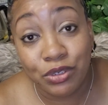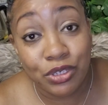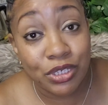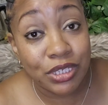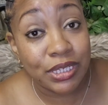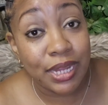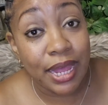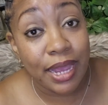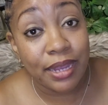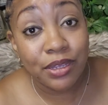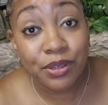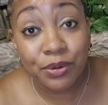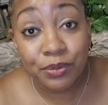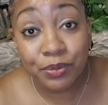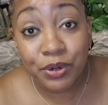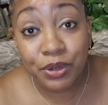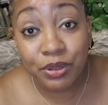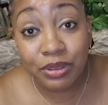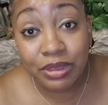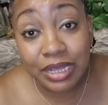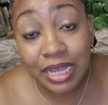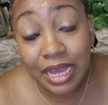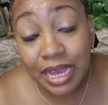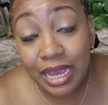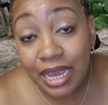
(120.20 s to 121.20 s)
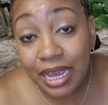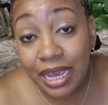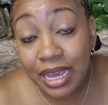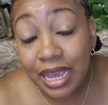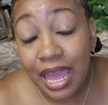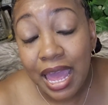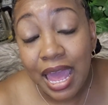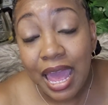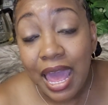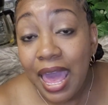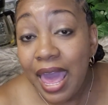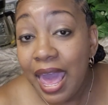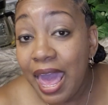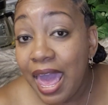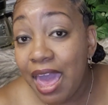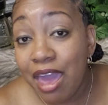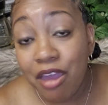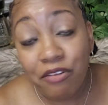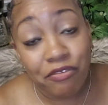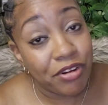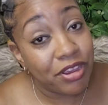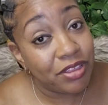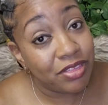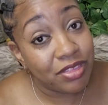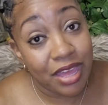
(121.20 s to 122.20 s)
just like the real thing.
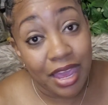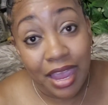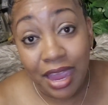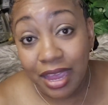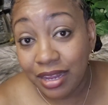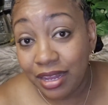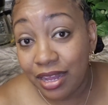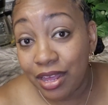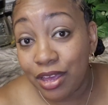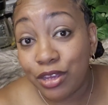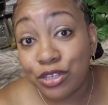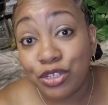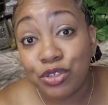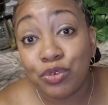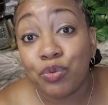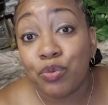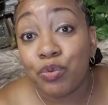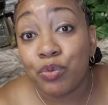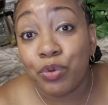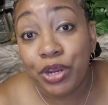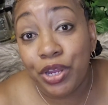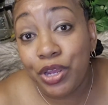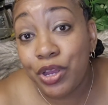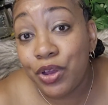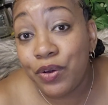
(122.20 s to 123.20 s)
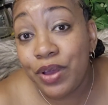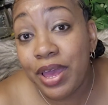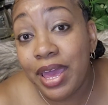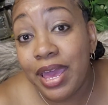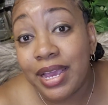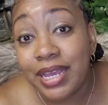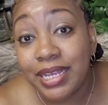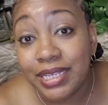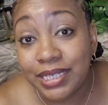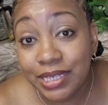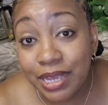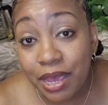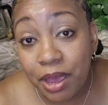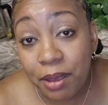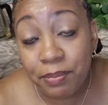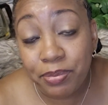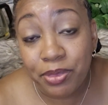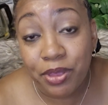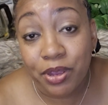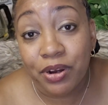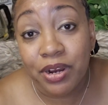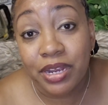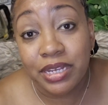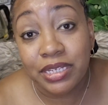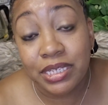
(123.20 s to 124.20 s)
Everything looks real, except
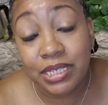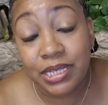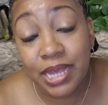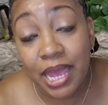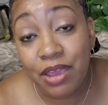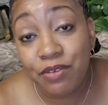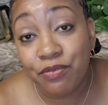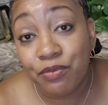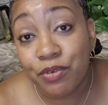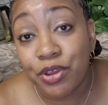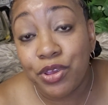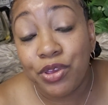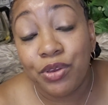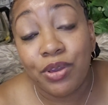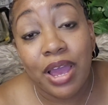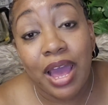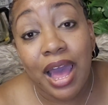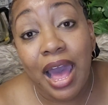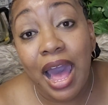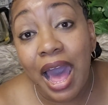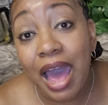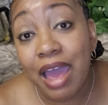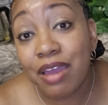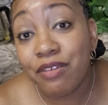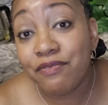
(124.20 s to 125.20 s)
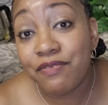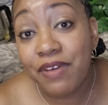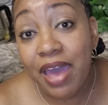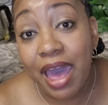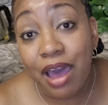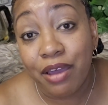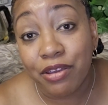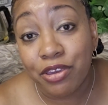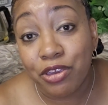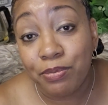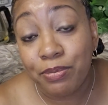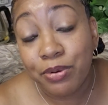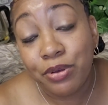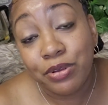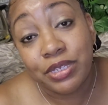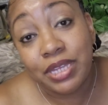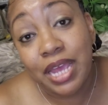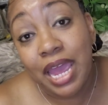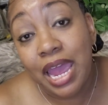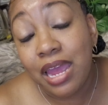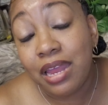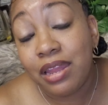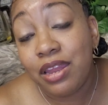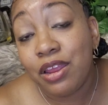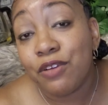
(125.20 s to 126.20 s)
they're a safe where you can hide valuables
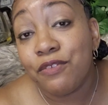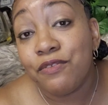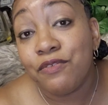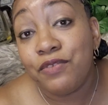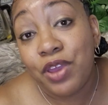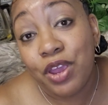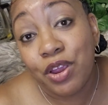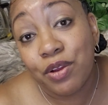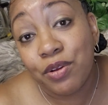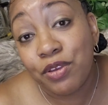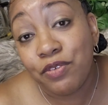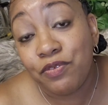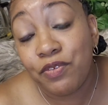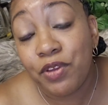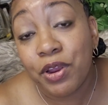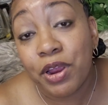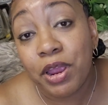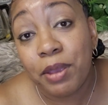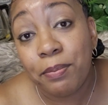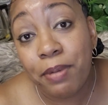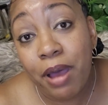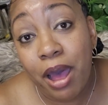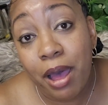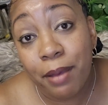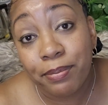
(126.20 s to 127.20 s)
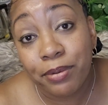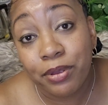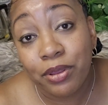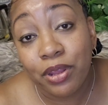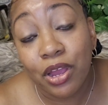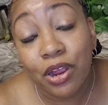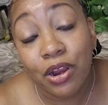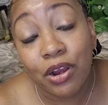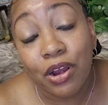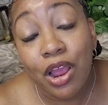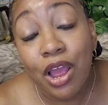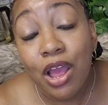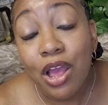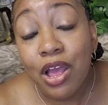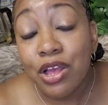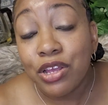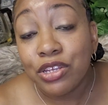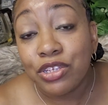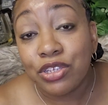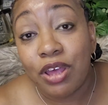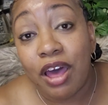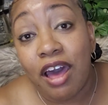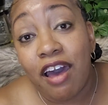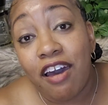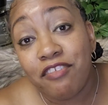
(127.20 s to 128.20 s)
at. And they're very popular.
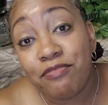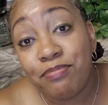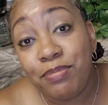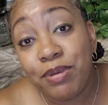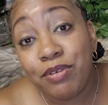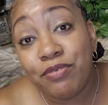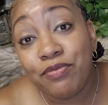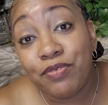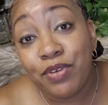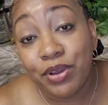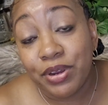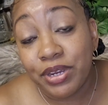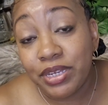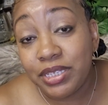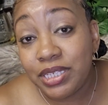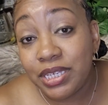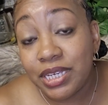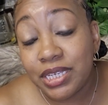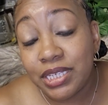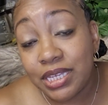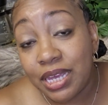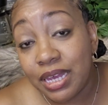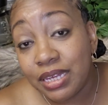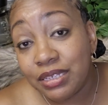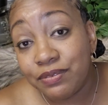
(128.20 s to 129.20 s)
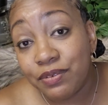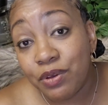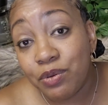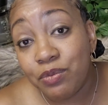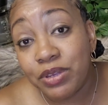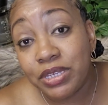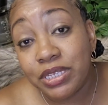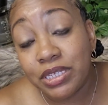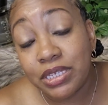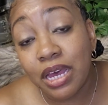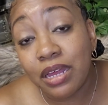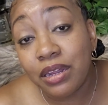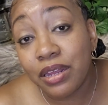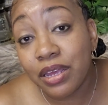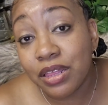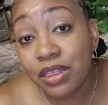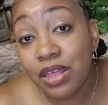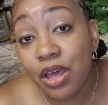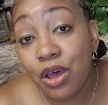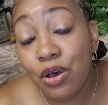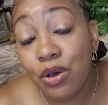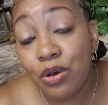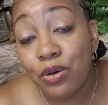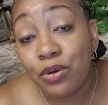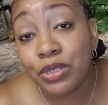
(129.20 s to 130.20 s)
So I've been very successful with selling
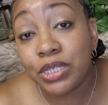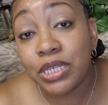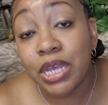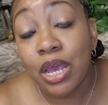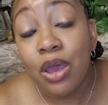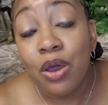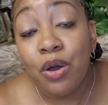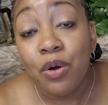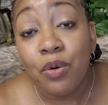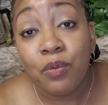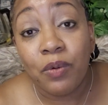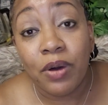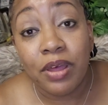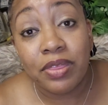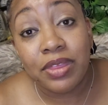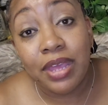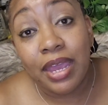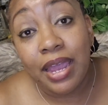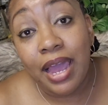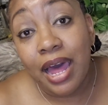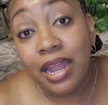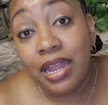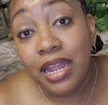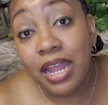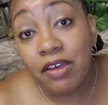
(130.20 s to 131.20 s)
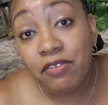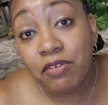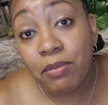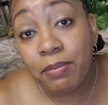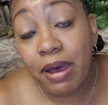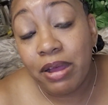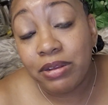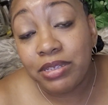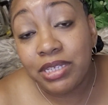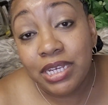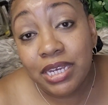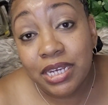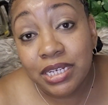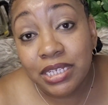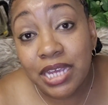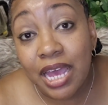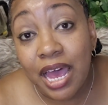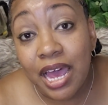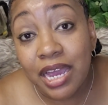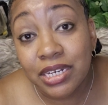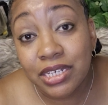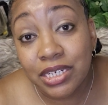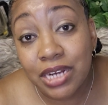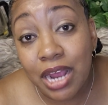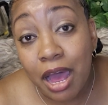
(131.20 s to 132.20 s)
those. One thing I love about
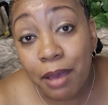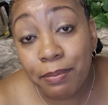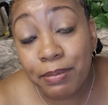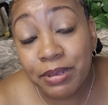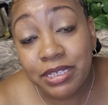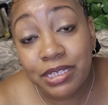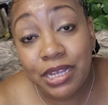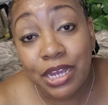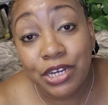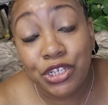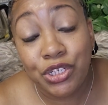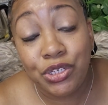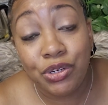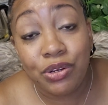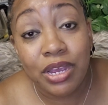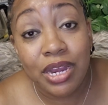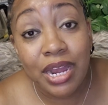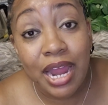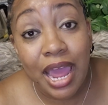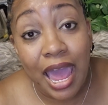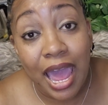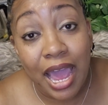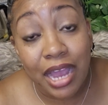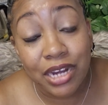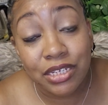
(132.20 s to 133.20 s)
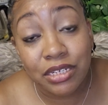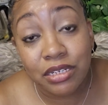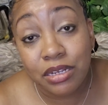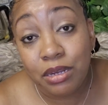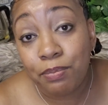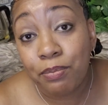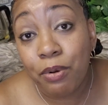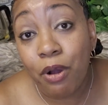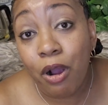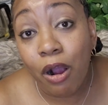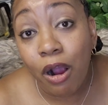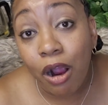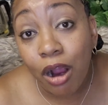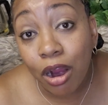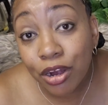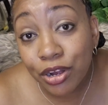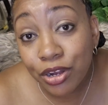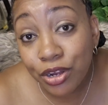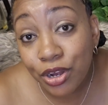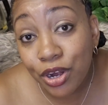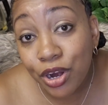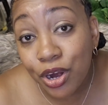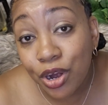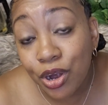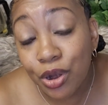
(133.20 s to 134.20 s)
TikTok Shop is that you can actually
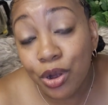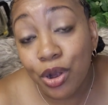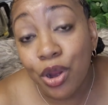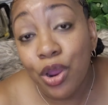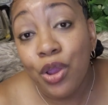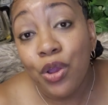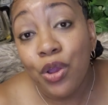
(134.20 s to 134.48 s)
partner